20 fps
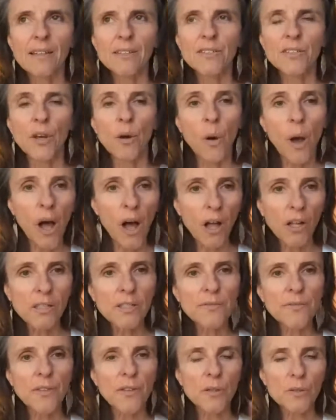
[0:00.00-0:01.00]
So
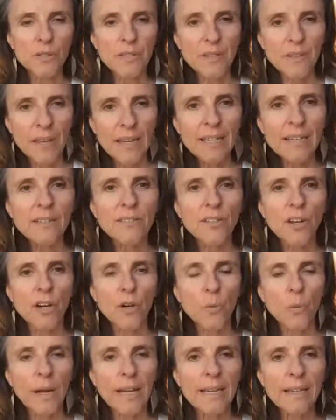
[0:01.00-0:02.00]
all of those things
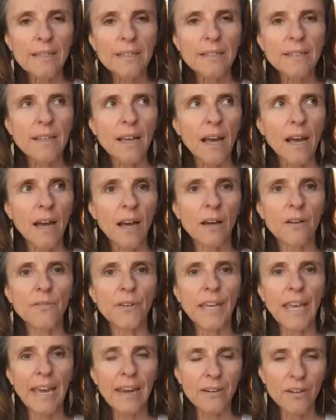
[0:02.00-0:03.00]
are ways
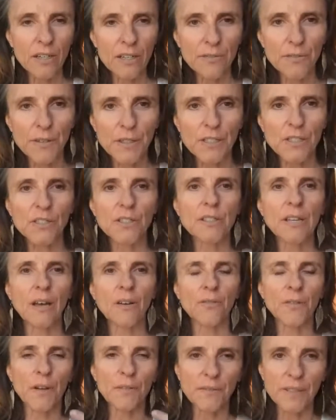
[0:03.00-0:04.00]
of caring for
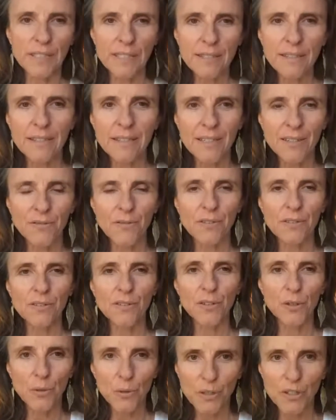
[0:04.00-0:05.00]
yourself, of listening
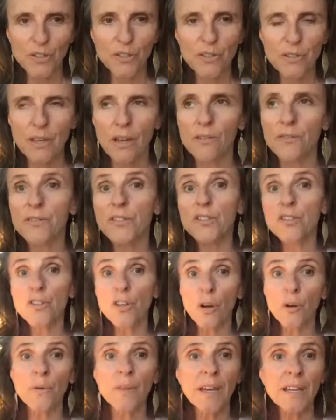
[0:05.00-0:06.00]
to yourself
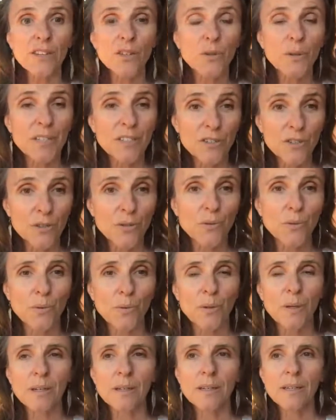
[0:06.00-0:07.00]
so that you can do